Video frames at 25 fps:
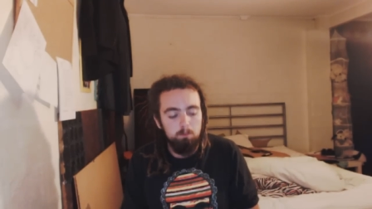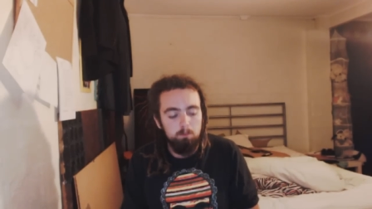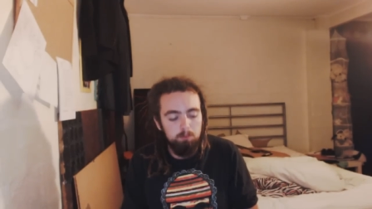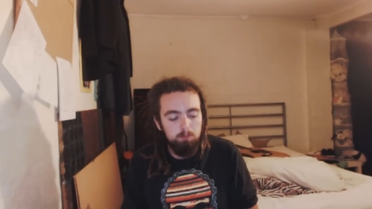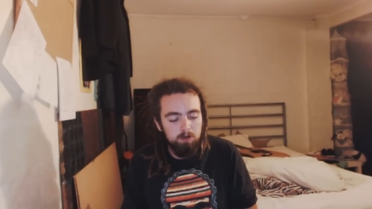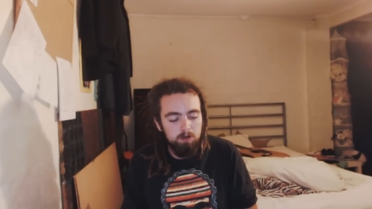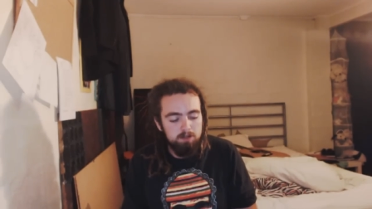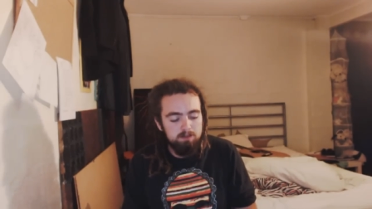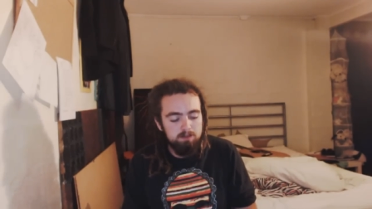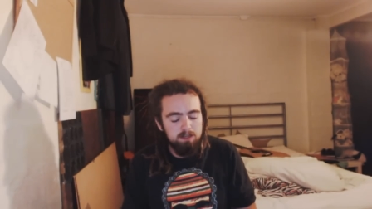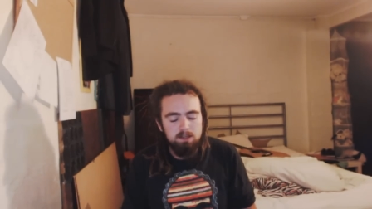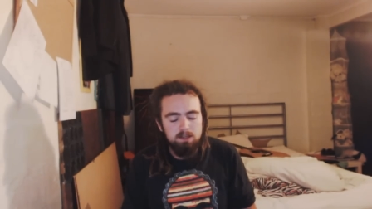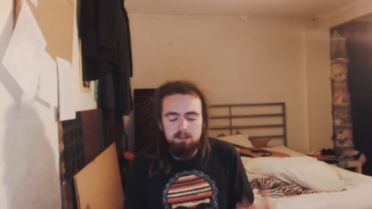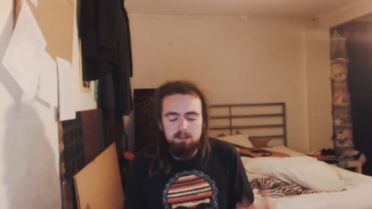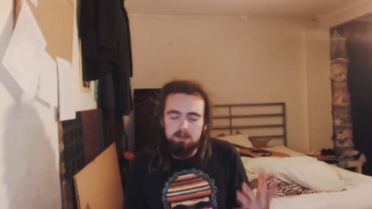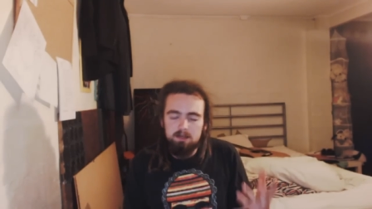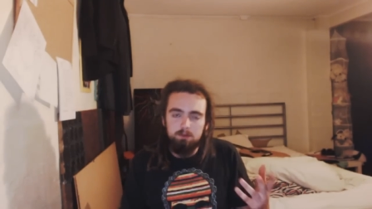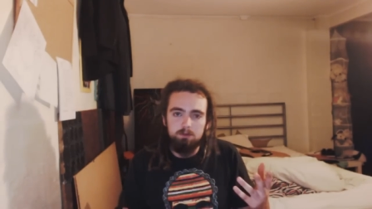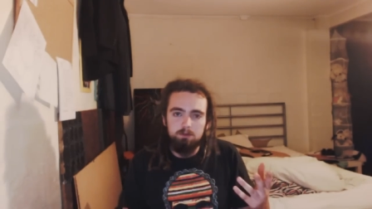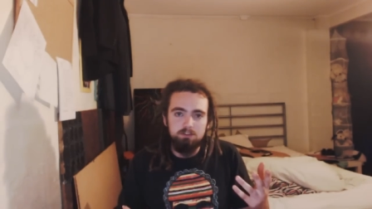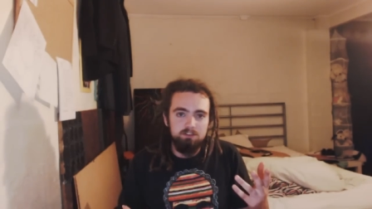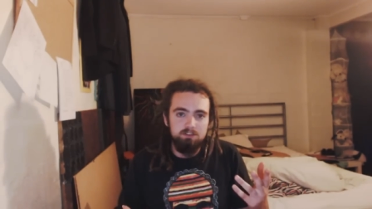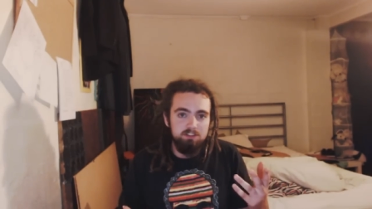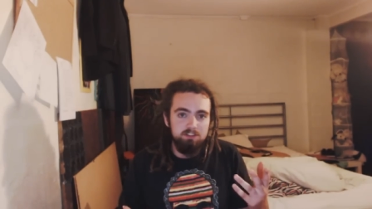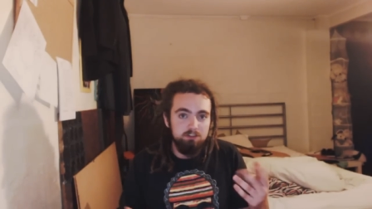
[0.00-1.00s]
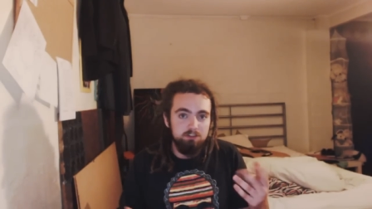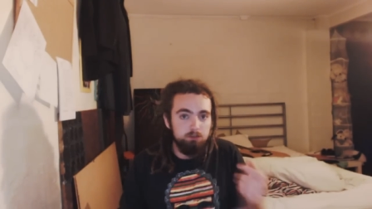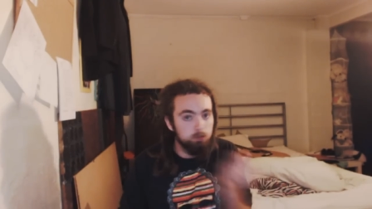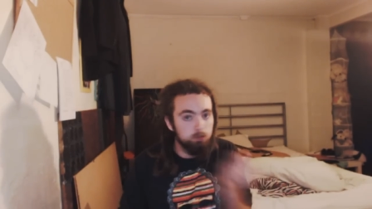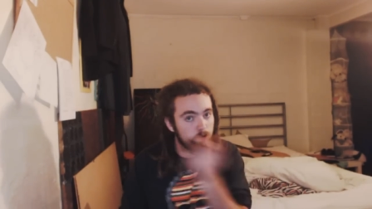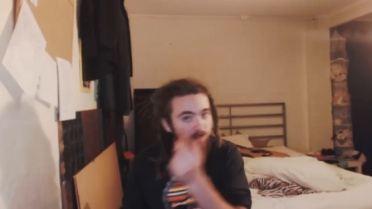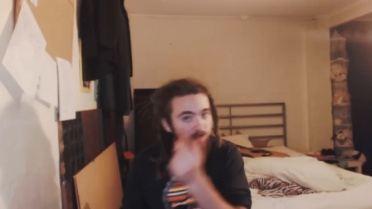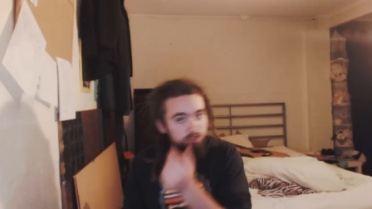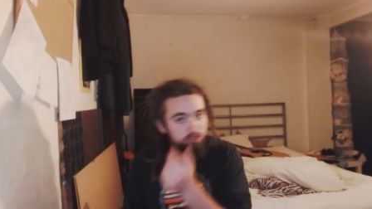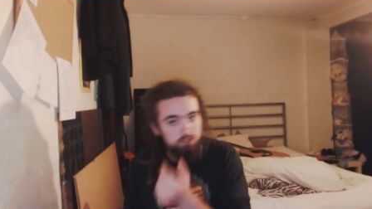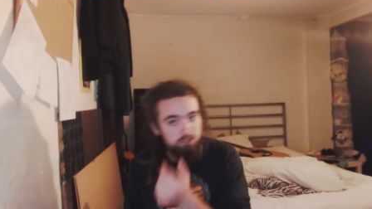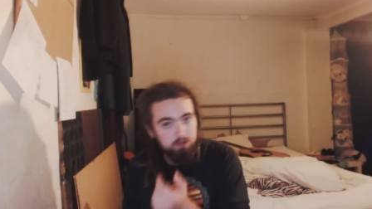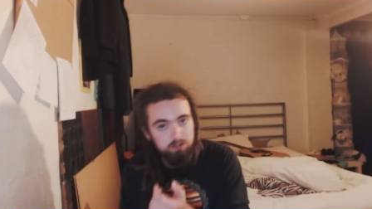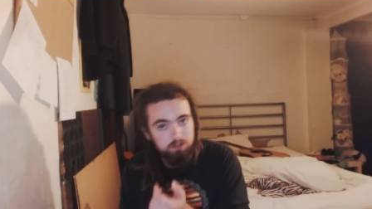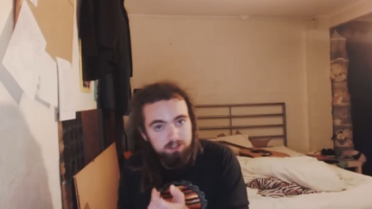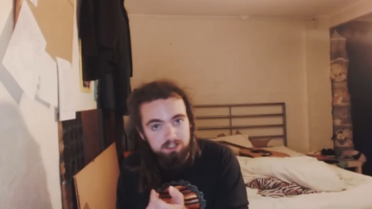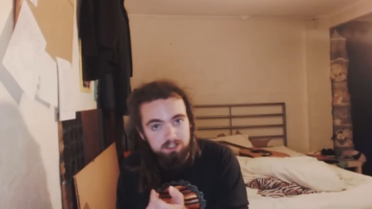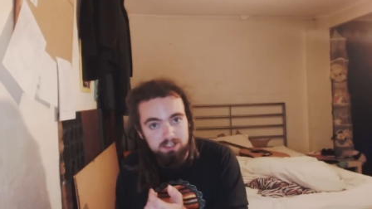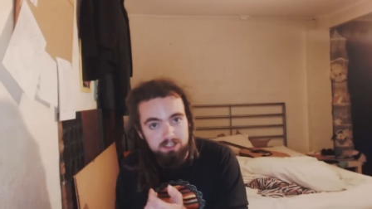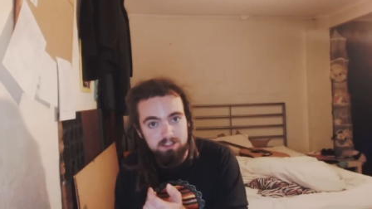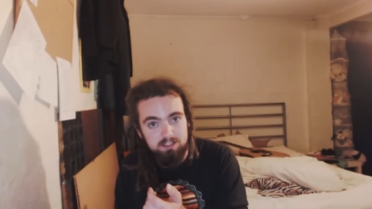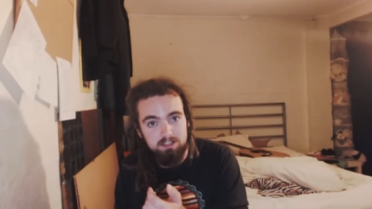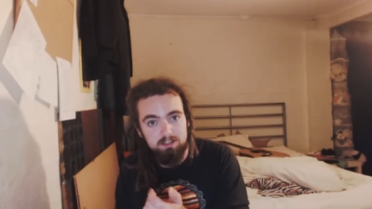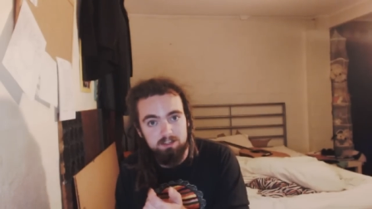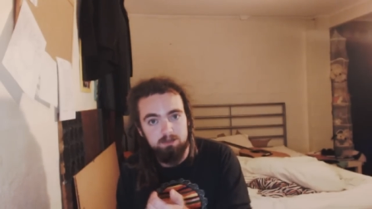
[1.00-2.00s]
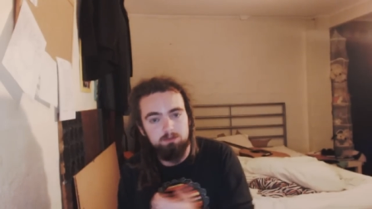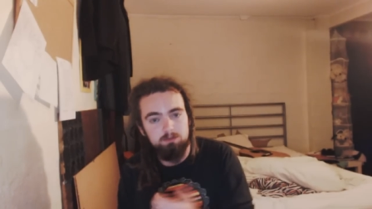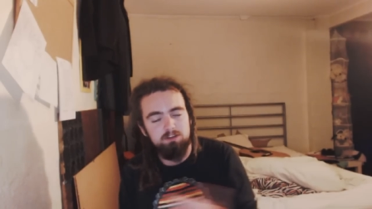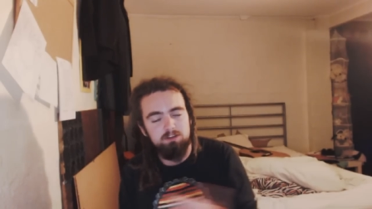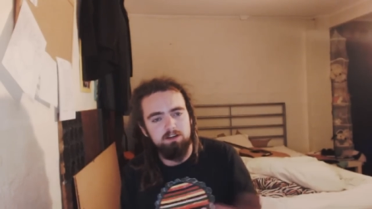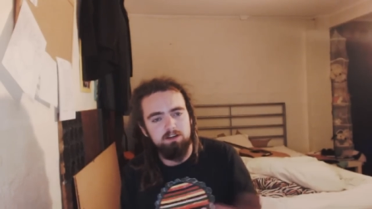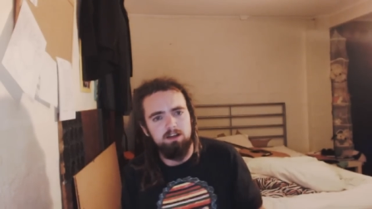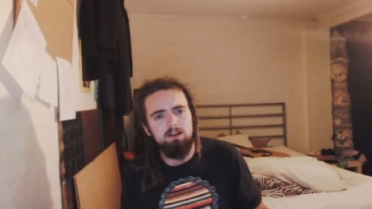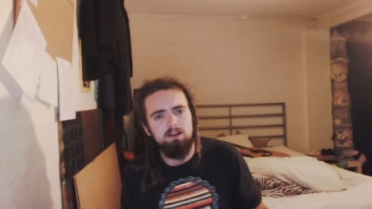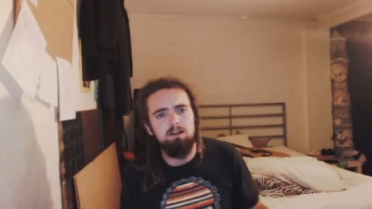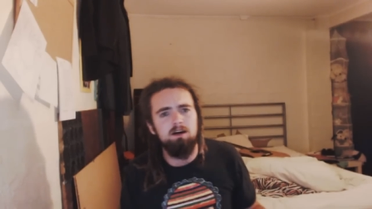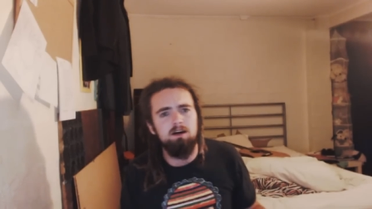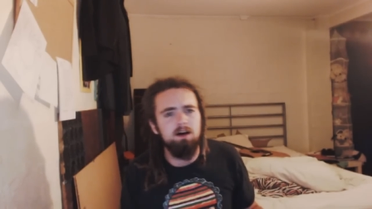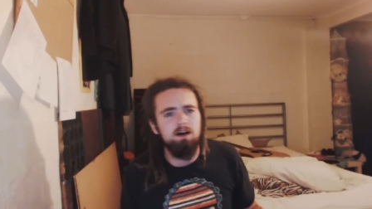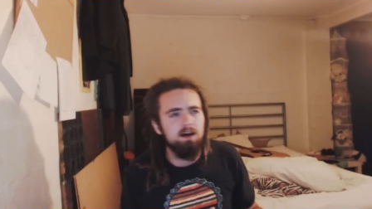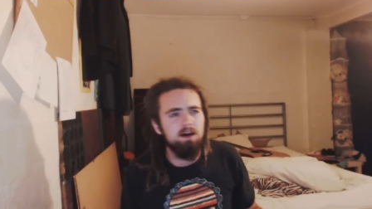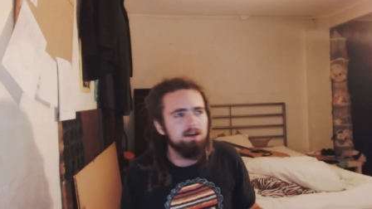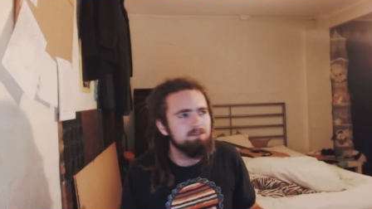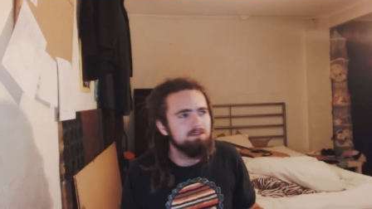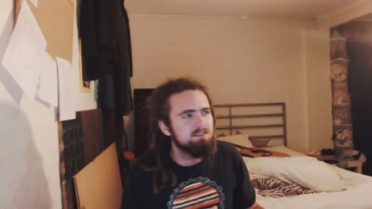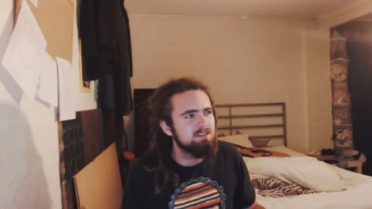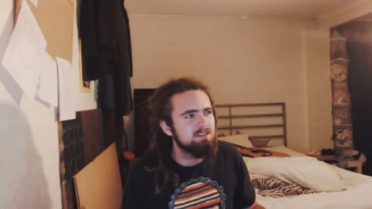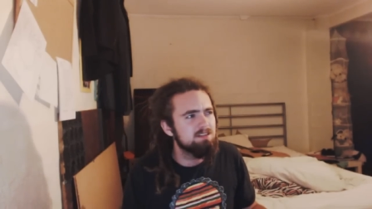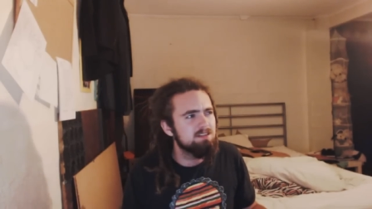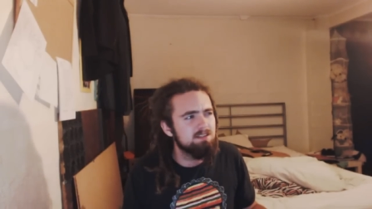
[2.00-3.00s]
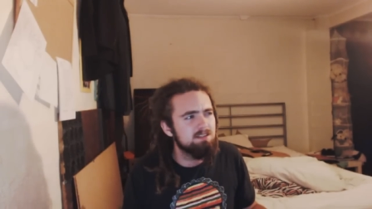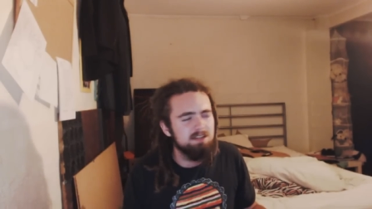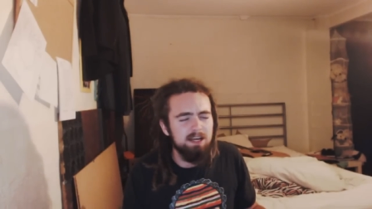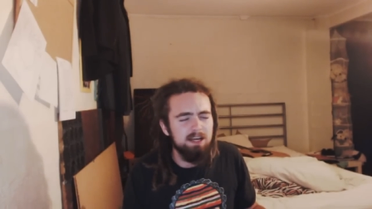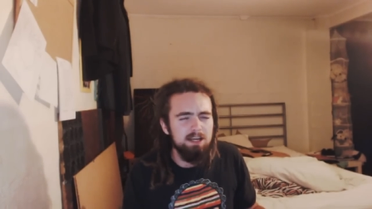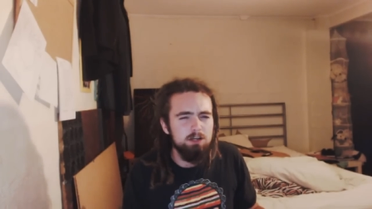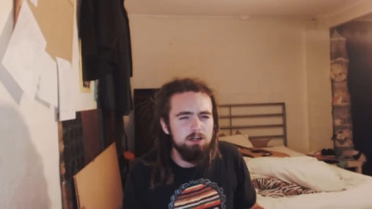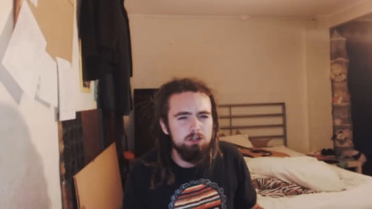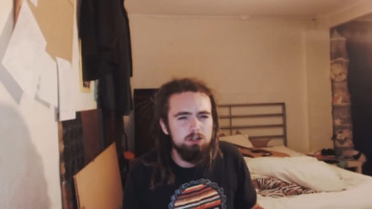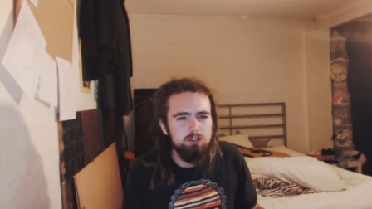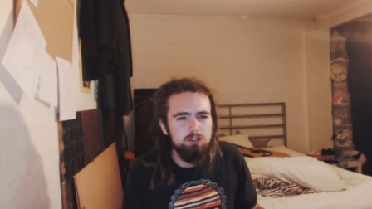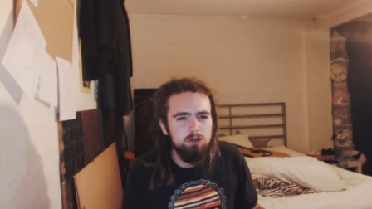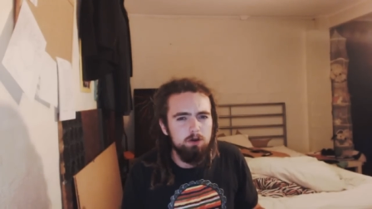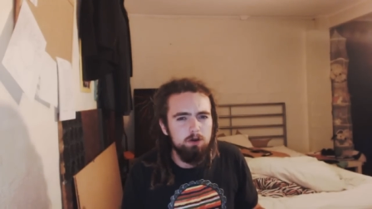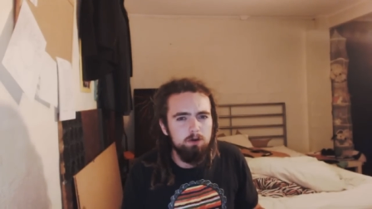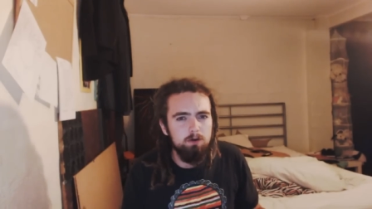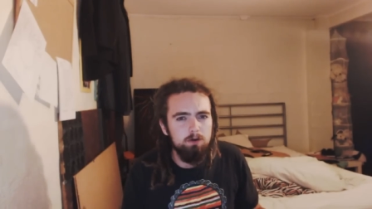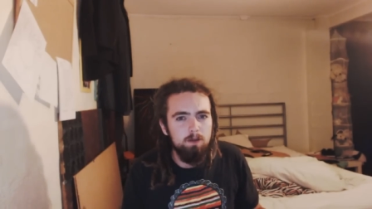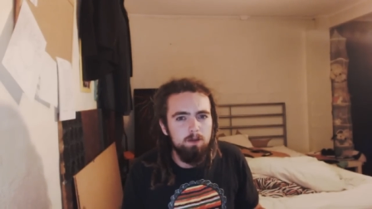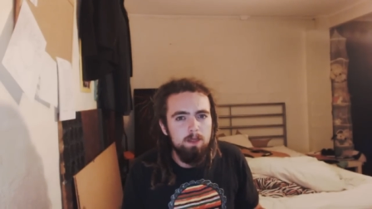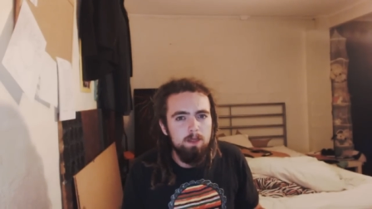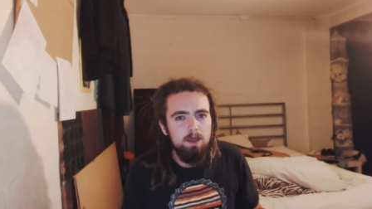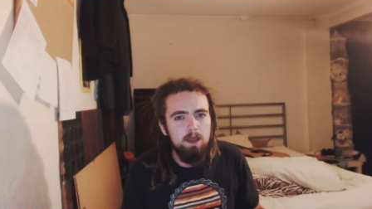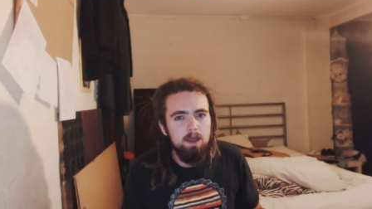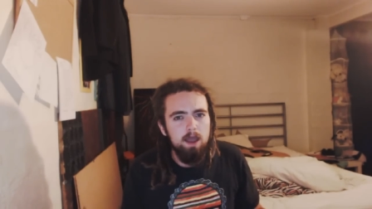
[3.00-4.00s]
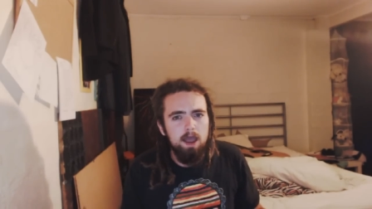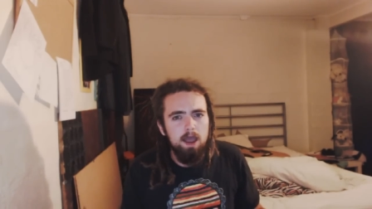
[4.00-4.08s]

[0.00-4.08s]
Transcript: But then there was this cooking show that he did. It was like a live stage show.